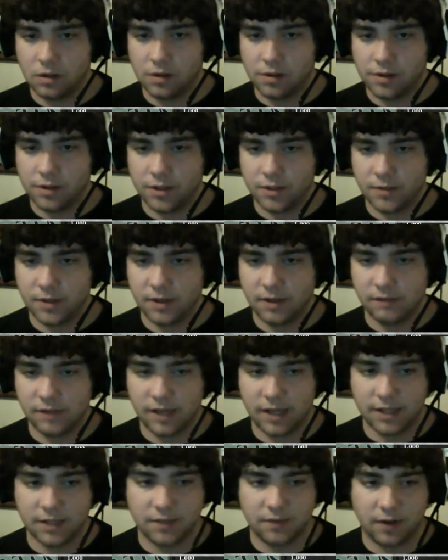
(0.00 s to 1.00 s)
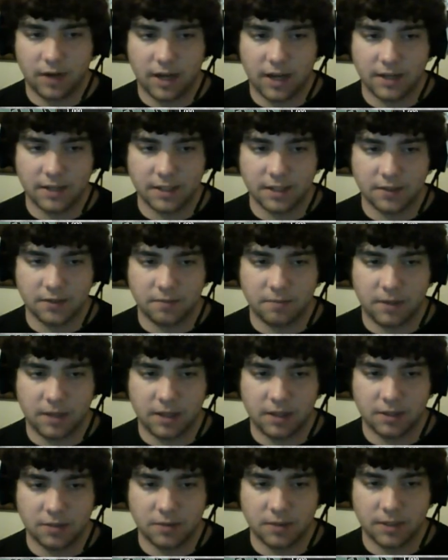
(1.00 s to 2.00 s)
so we have to ask for access from the
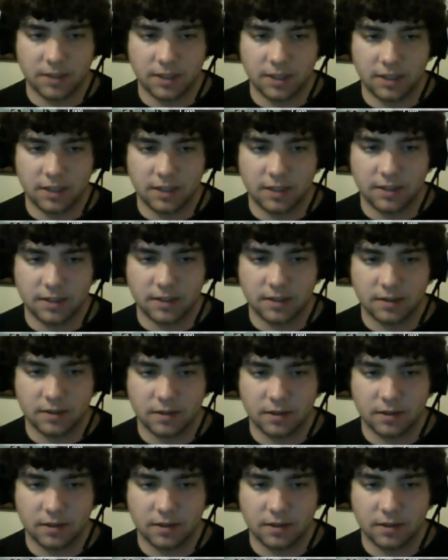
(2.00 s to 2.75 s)
English West Indies.